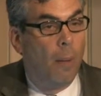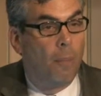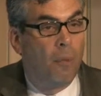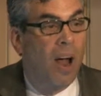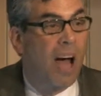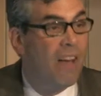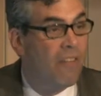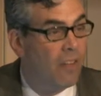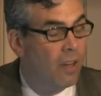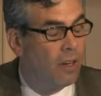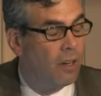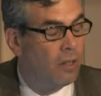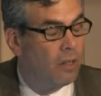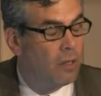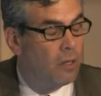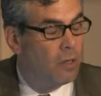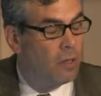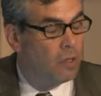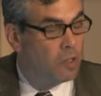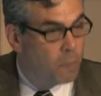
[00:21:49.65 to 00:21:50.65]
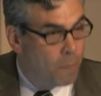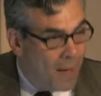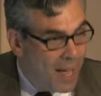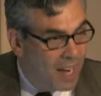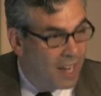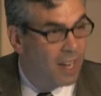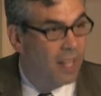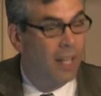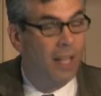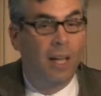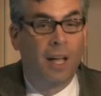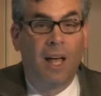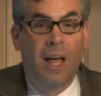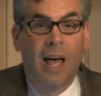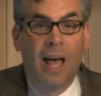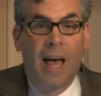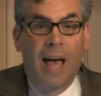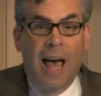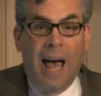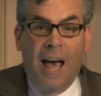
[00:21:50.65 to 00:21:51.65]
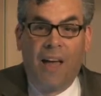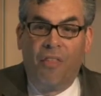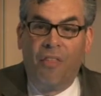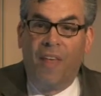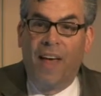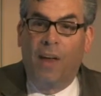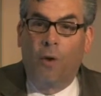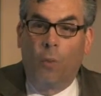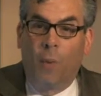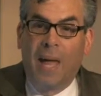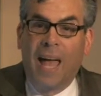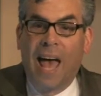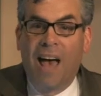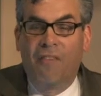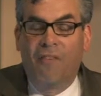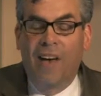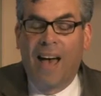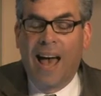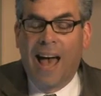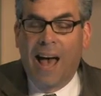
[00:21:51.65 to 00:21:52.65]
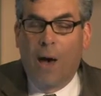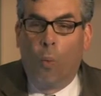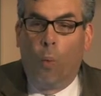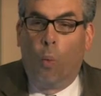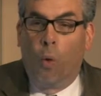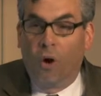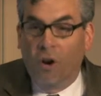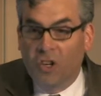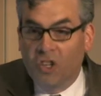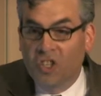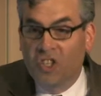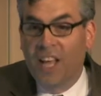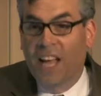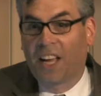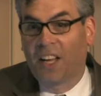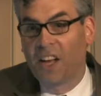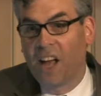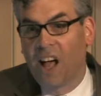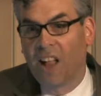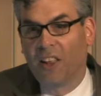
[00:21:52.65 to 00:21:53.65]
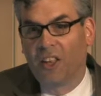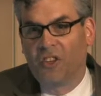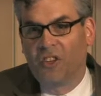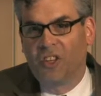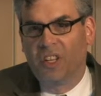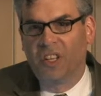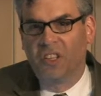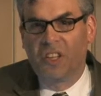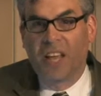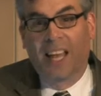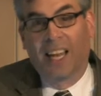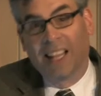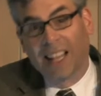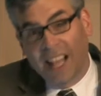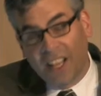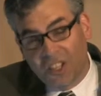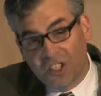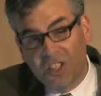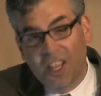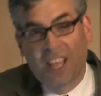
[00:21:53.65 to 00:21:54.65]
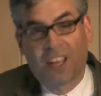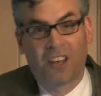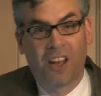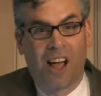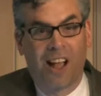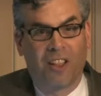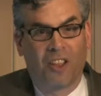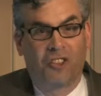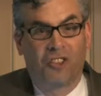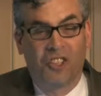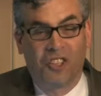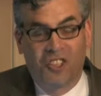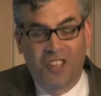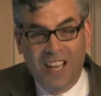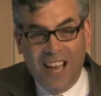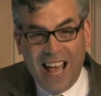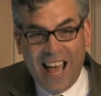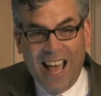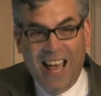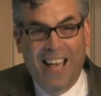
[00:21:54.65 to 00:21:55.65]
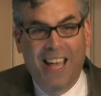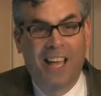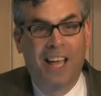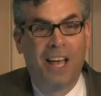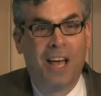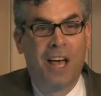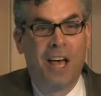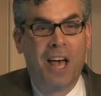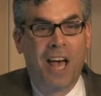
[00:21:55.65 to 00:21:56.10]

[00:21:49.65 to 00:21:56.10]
private spending, and that we have worse technologies and less technology today